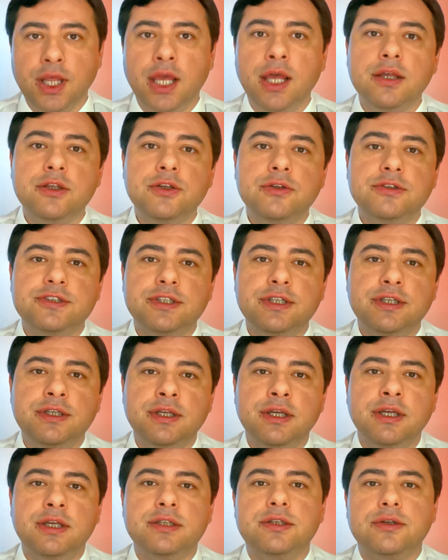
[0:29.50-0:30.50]
You see,
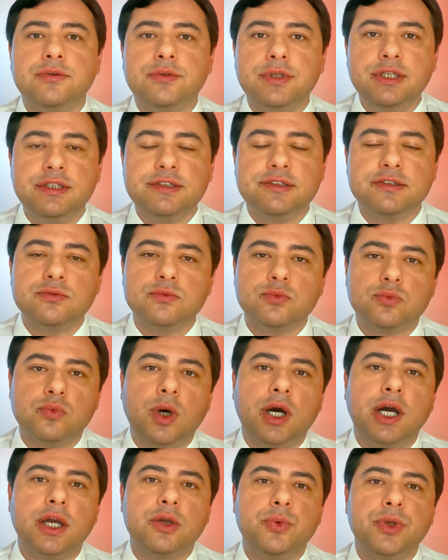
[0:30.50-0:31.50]
the reason
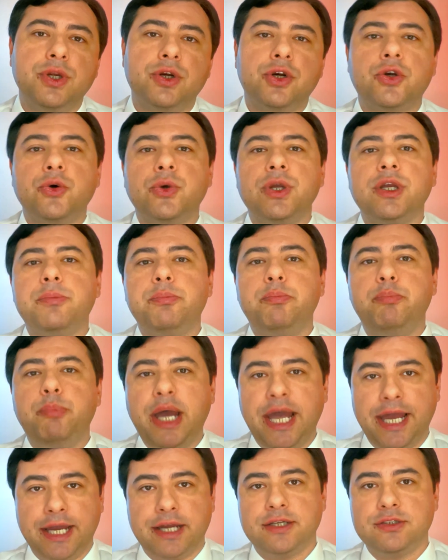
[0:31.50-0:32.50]
why we are going
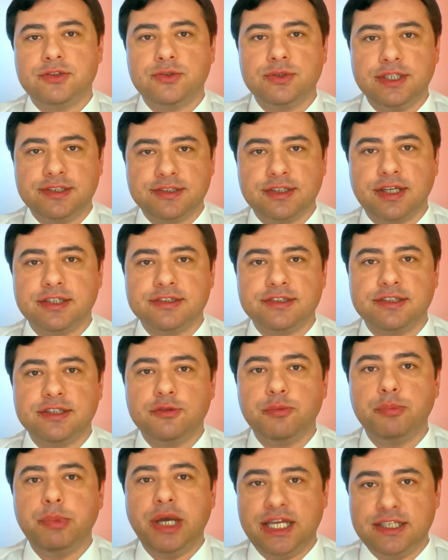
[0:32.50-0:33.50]
back to discussing
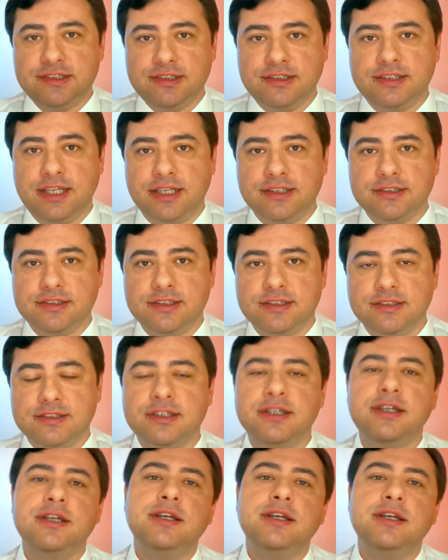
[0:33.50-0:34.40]
past tenses